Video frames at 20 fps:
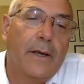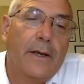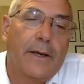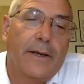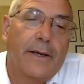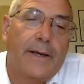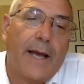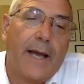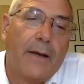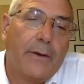
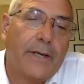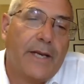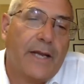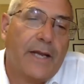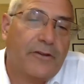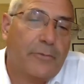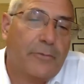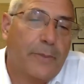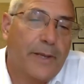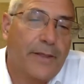Now it
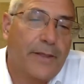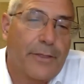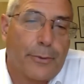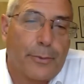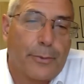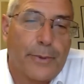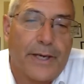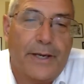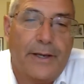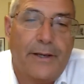has been
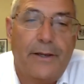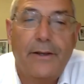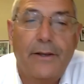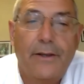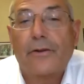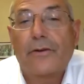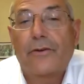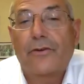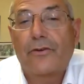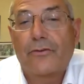
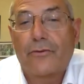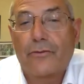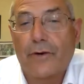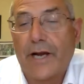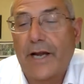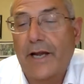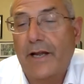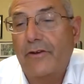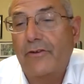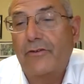3
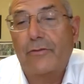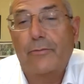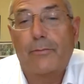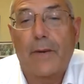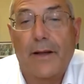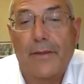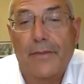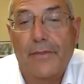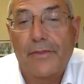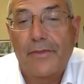strange
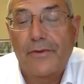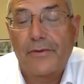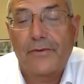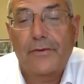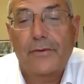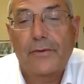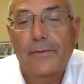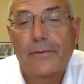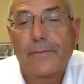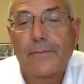
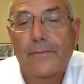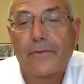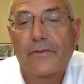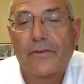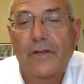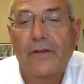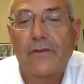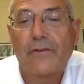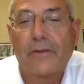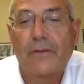months
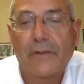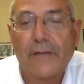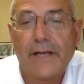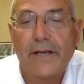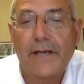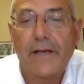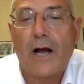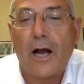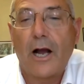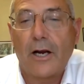since
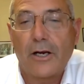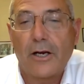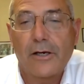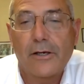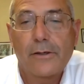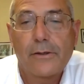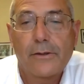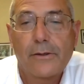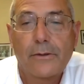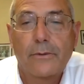Lynn
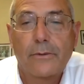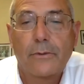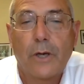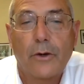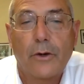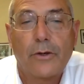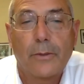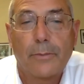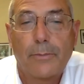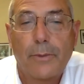Unger
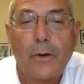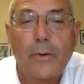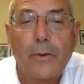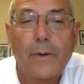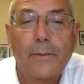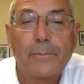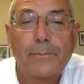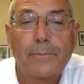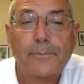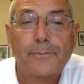wrote her
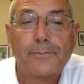poem.